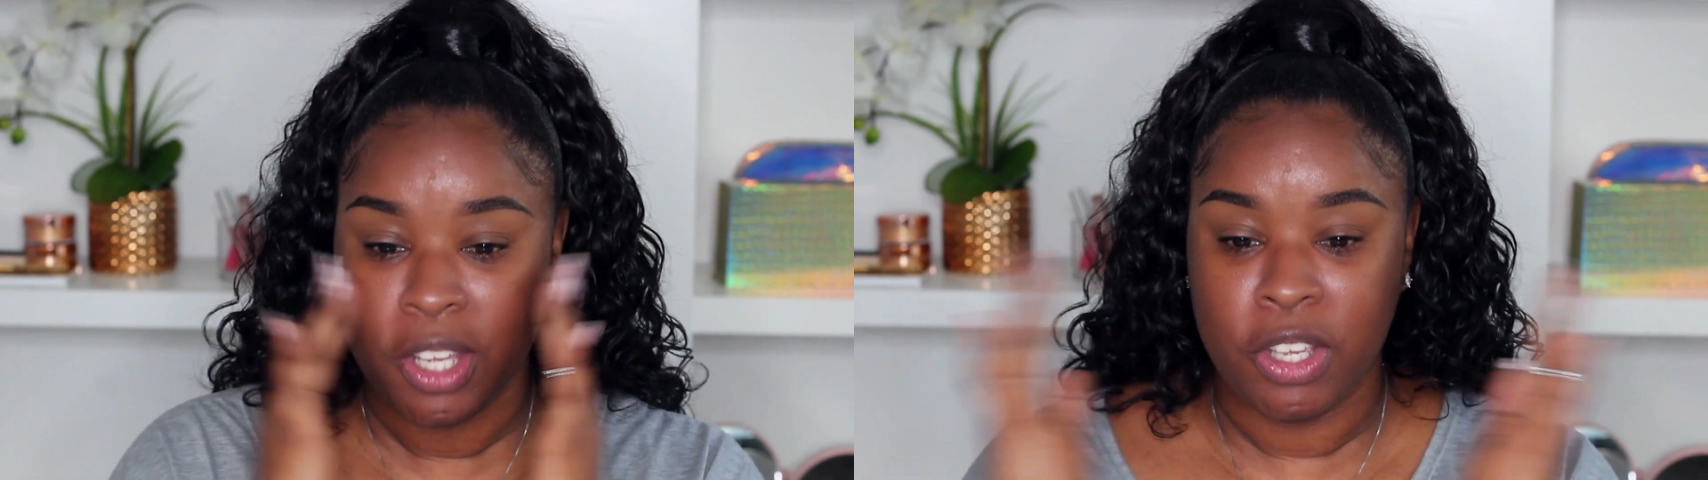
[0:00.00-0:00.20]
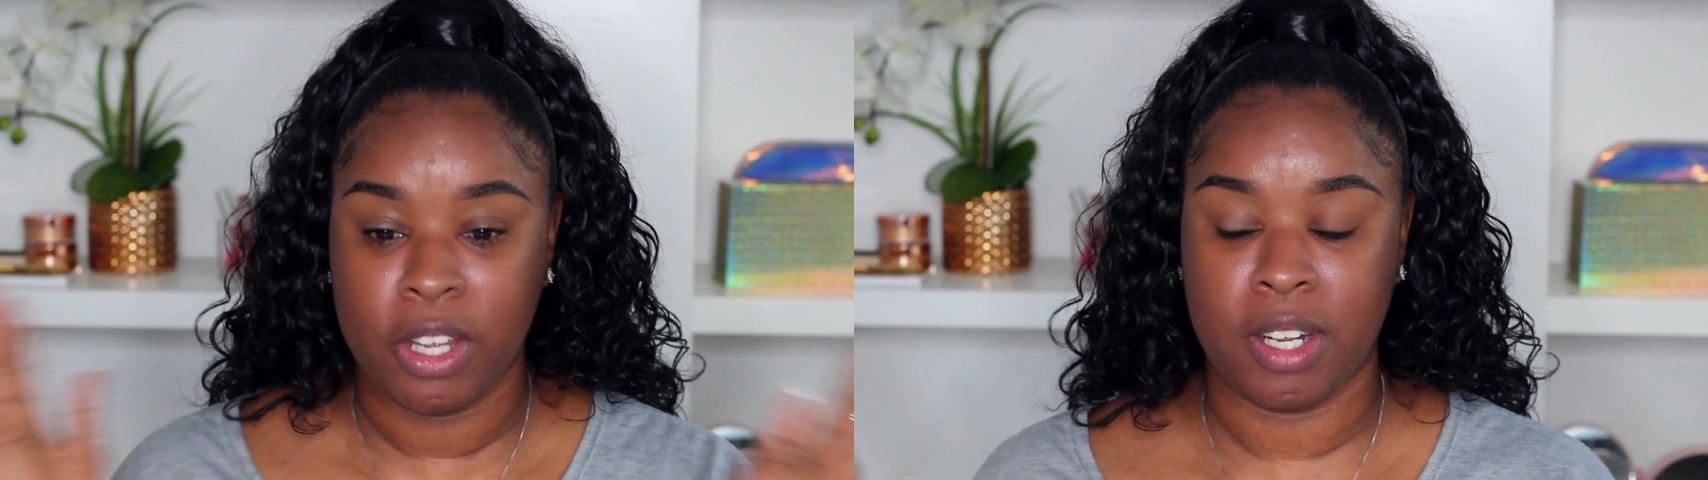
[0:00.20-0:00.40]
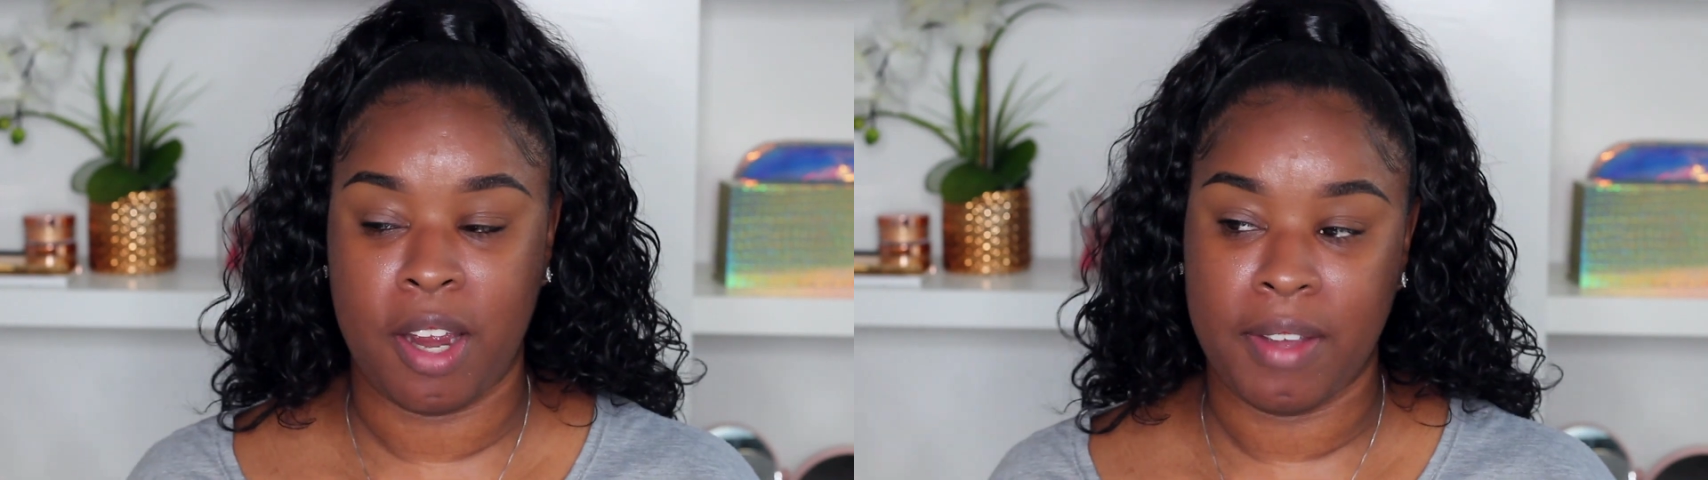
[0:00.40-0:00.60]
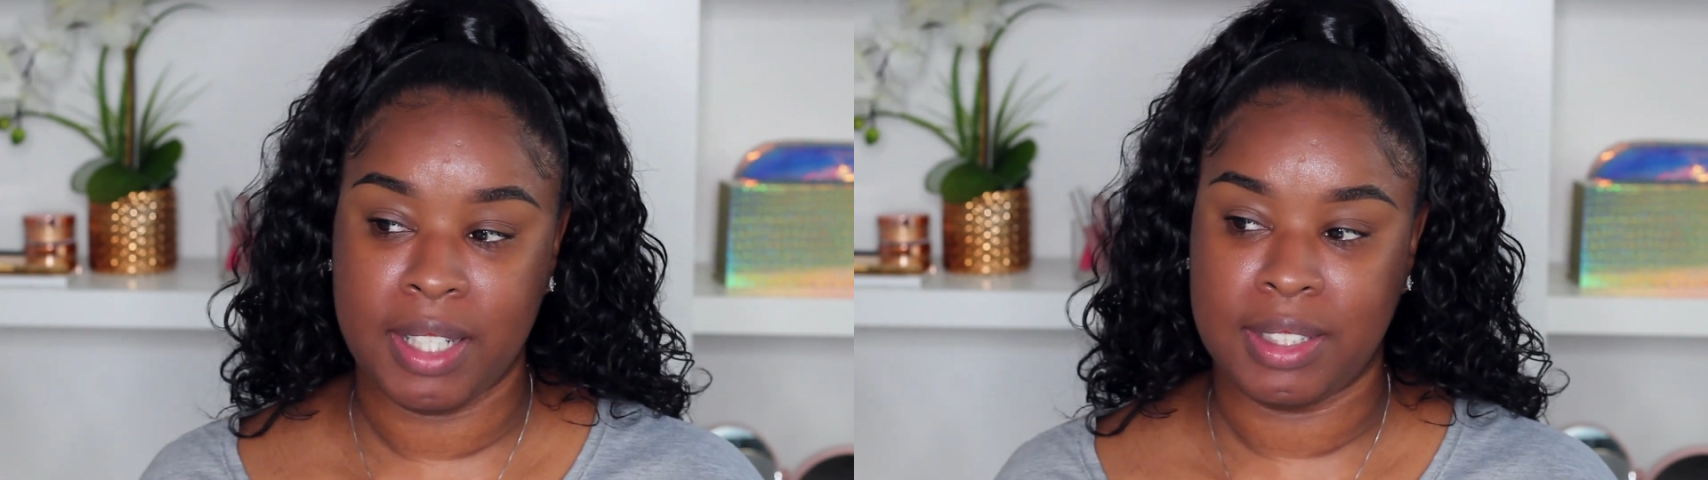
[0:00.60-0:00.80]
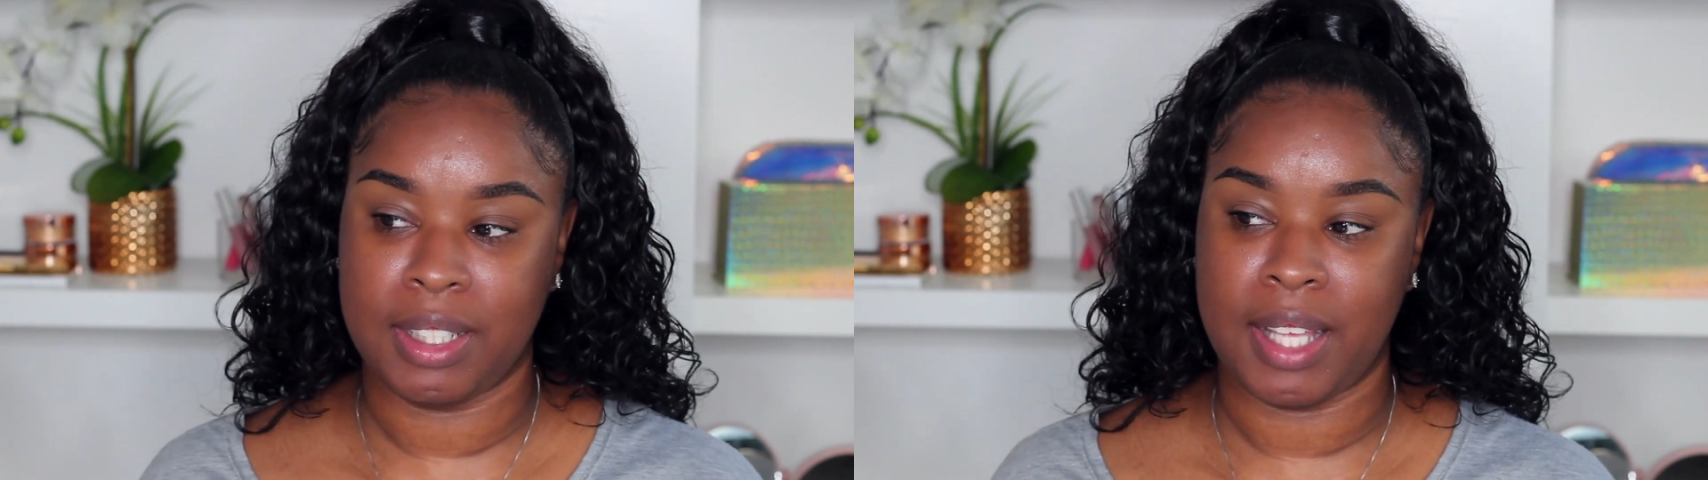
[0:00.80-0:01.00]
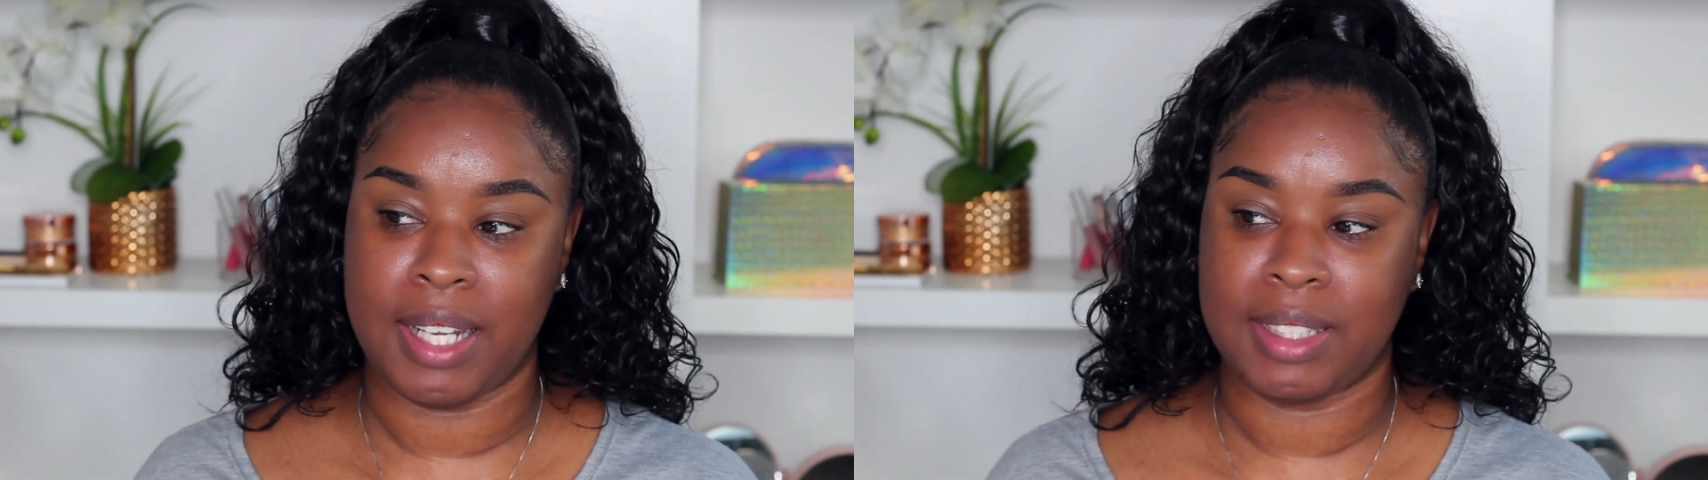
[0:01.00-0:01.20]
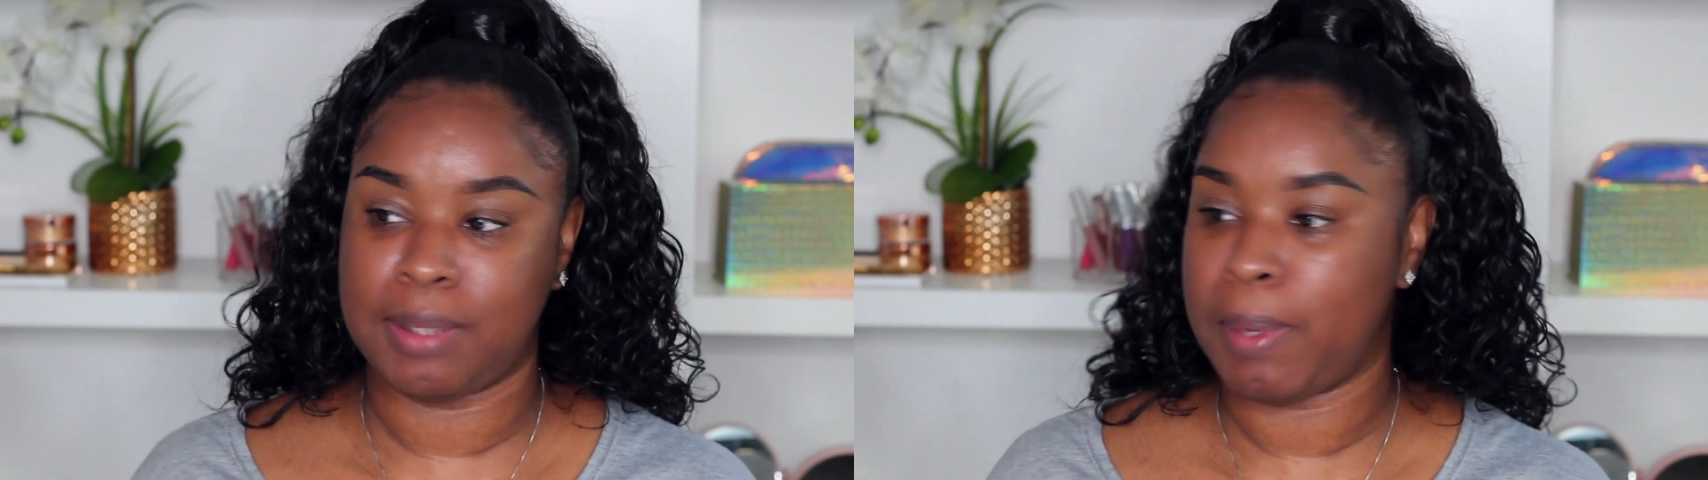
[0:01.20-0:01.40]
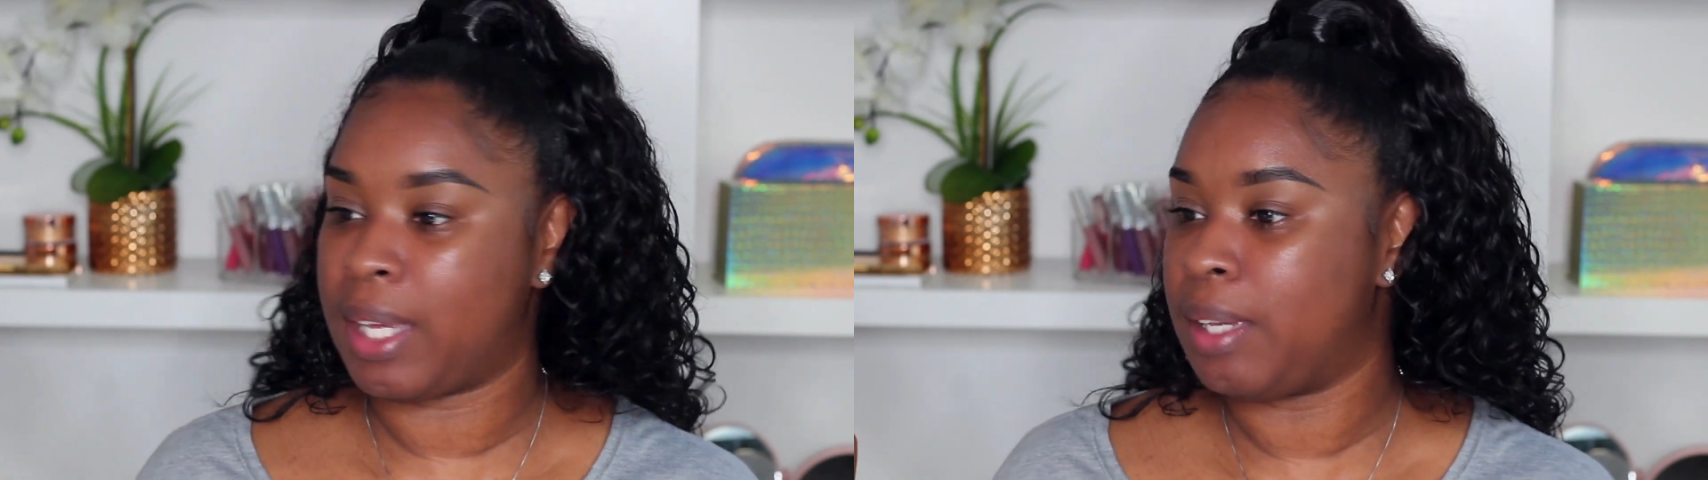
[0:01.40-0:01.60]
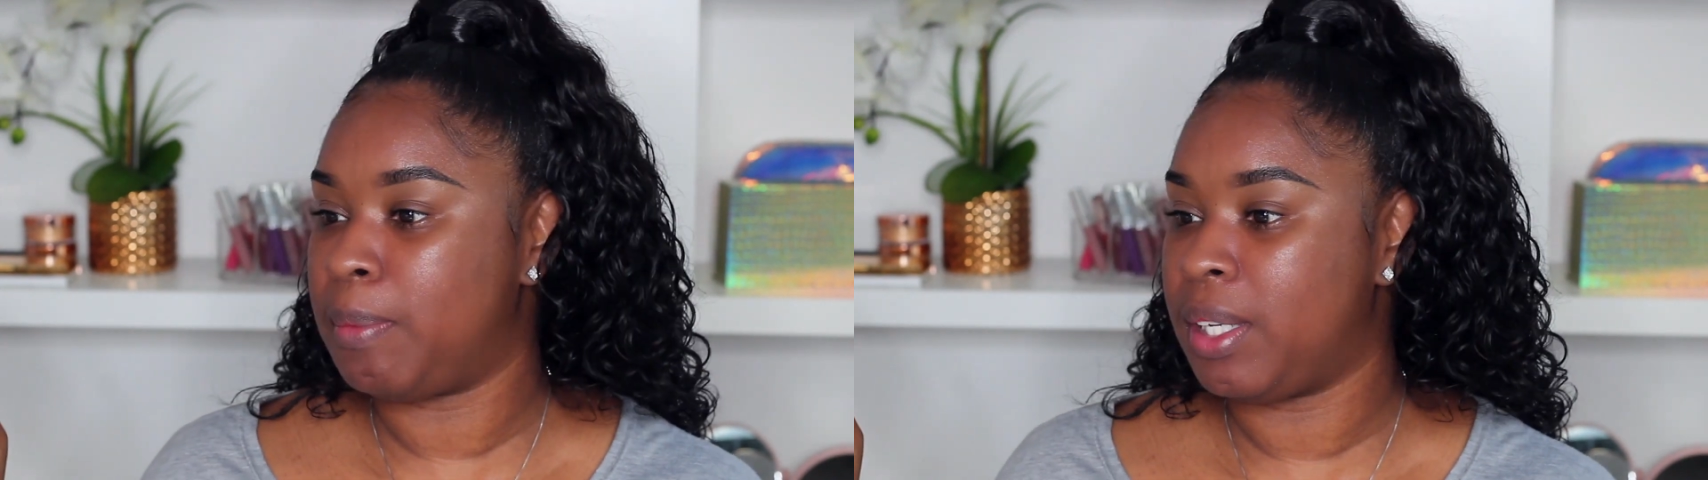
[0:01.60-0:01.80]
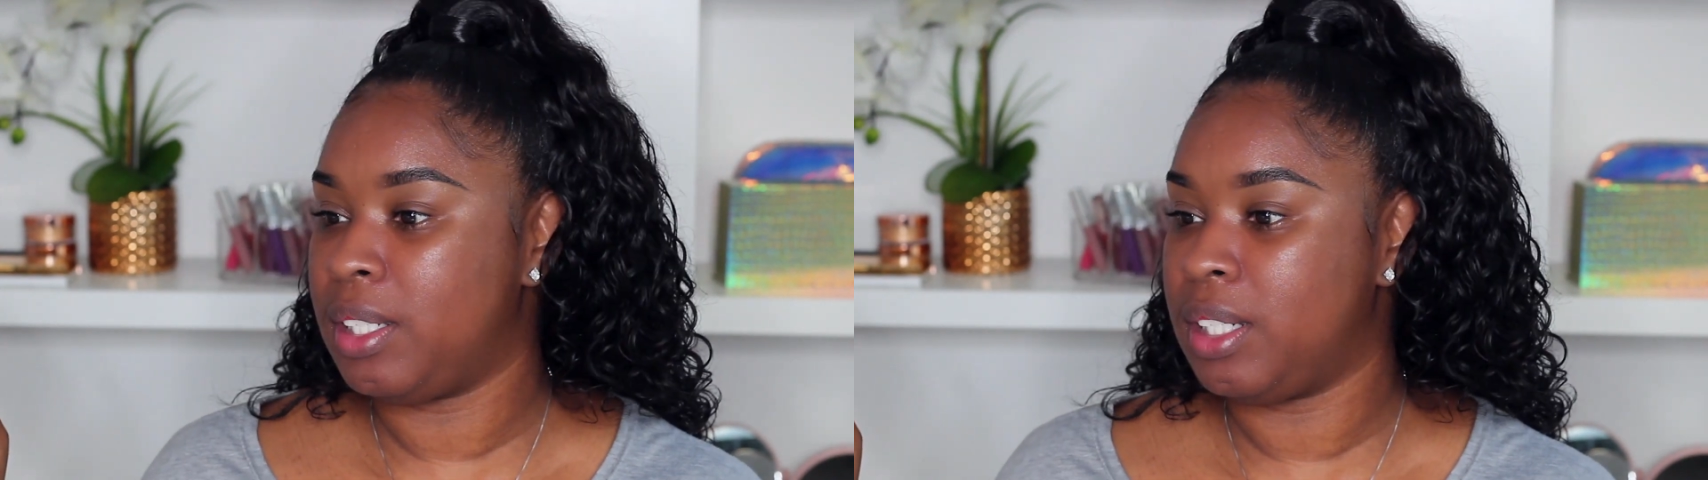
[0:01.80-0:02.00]
You can already see that it's making
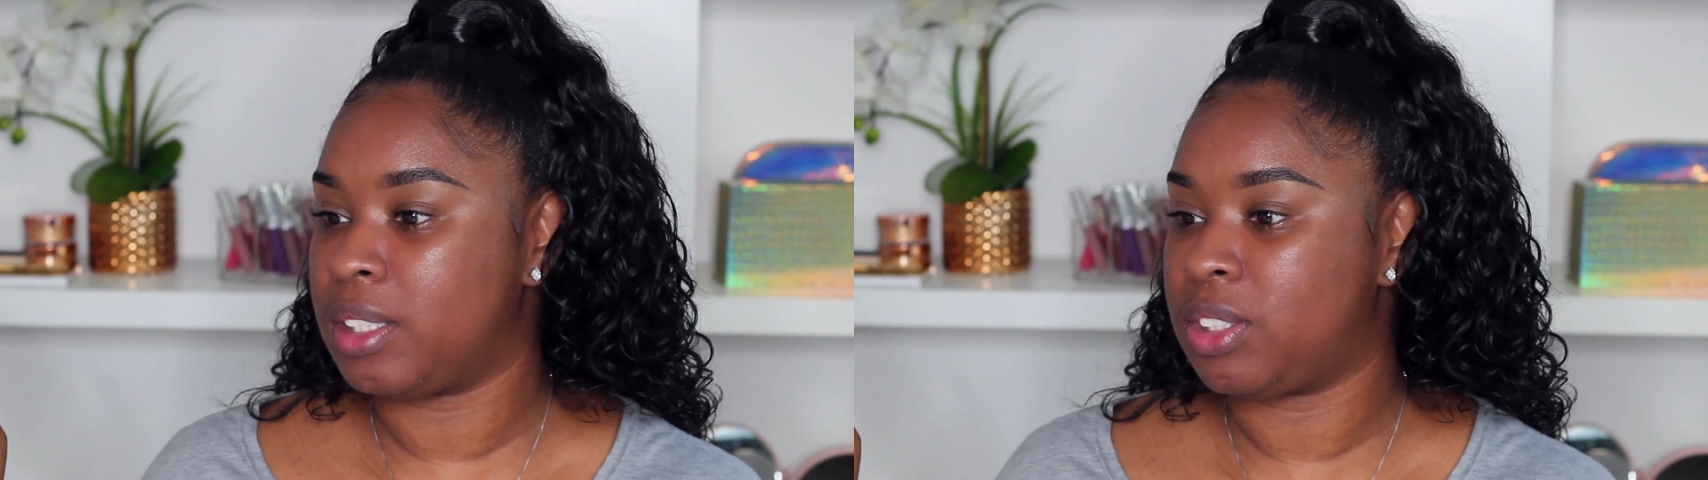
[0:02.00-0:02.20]
me look